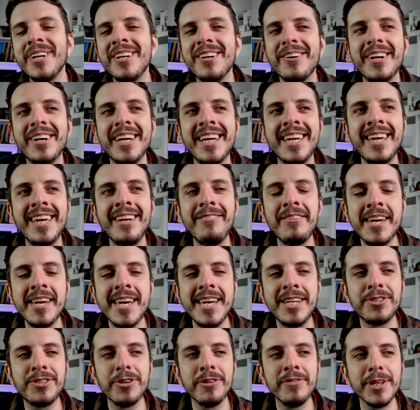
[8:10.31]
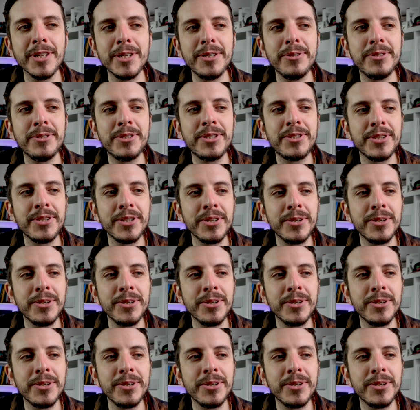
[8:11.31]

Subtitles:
you know, he sort of alludes